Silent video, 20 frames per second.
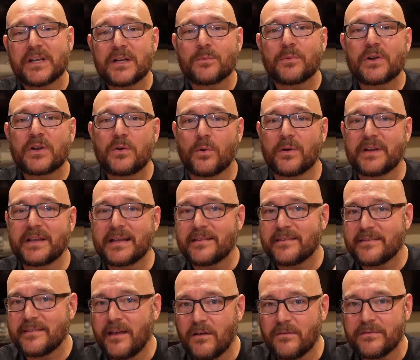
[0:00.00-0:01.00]
recording
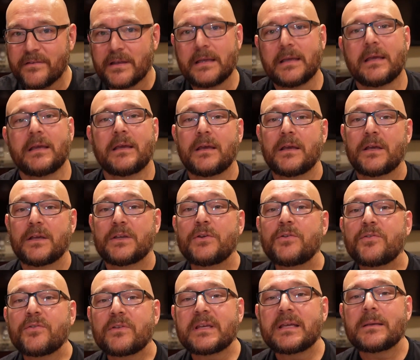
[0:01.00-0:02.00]
itself,
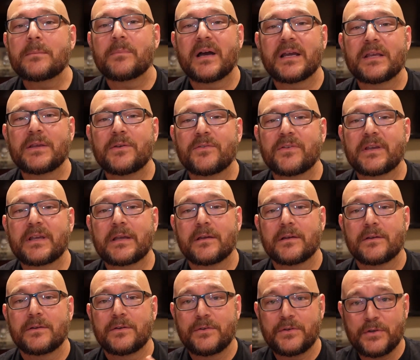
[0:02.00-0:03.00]
usually by using
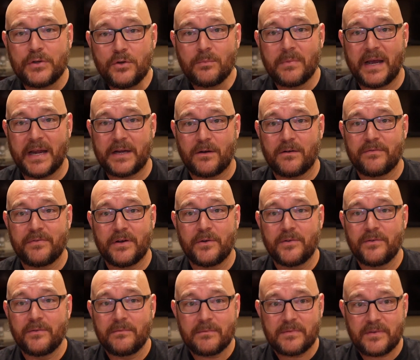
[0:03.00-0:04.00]
two
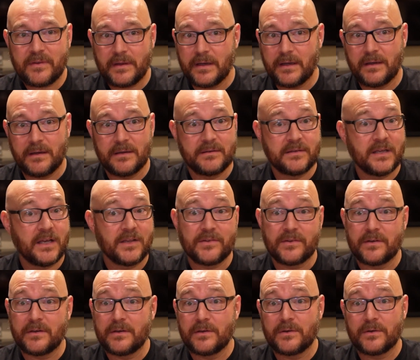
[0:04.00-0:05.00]
microphones a
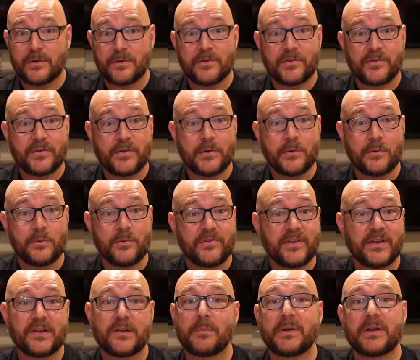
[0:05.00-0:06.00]
dozen or so
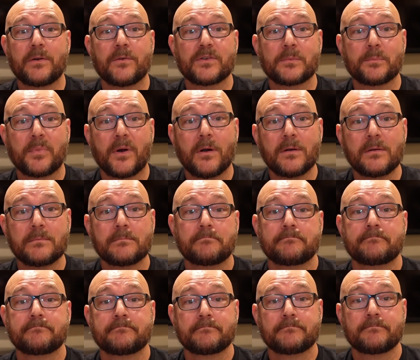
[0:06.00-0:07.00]
centimeters apart,
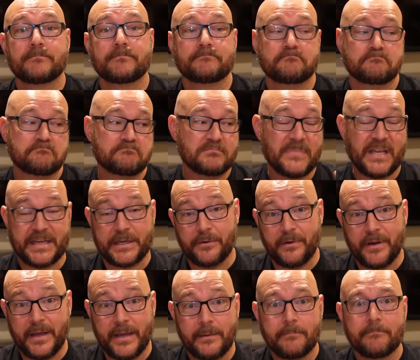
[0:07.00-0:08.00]
like your
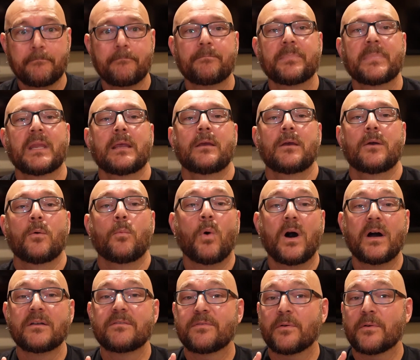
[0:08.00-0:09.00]
head,
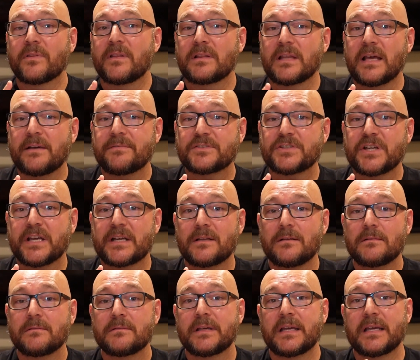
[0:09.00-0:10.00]
one for the left
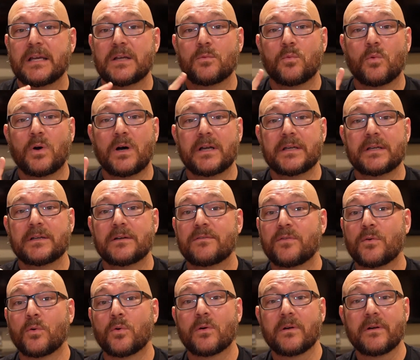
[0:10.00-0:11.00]
channel and one
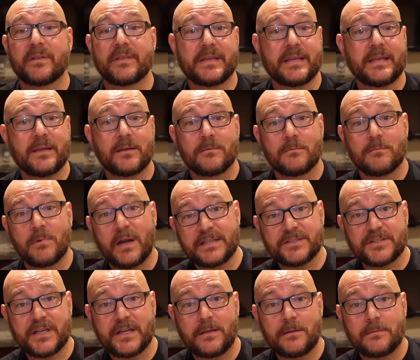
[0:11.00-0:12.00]
for the right
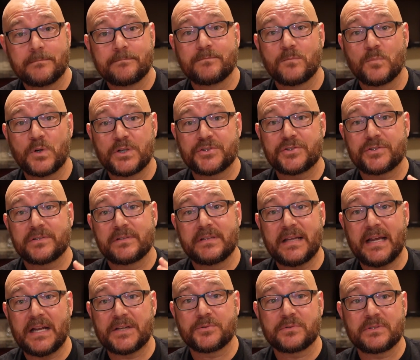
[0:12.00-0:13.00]
channel, which
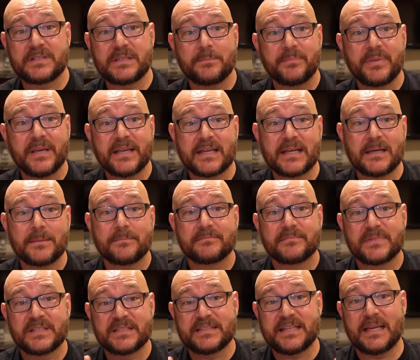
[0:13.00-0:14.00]
naturally pick up
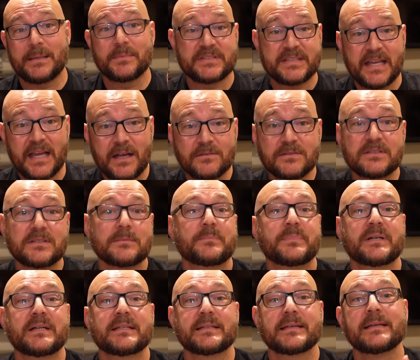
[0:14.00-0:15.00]
the same sounds
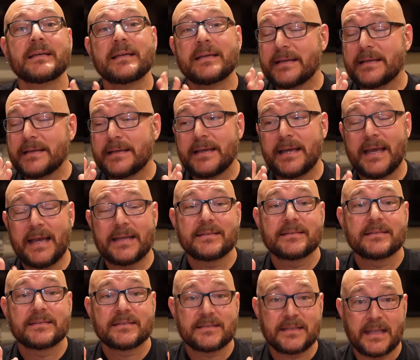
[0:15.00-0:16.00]
but
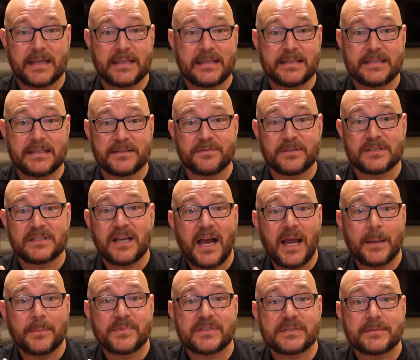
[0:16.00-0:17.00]
at slightly different
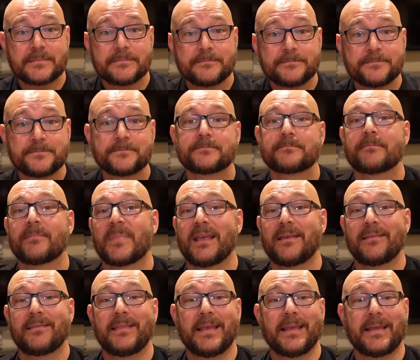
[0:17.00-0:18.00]
times.
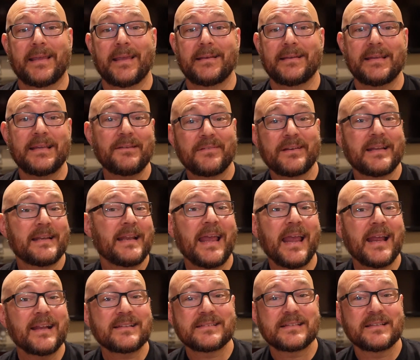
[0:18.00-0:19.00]
They can even
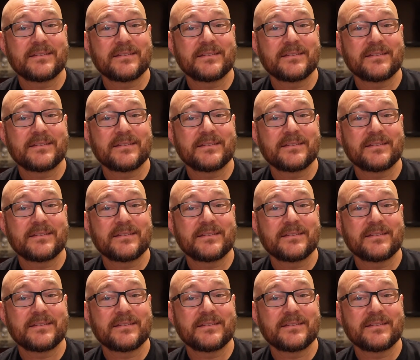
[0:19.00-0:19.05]
enhance the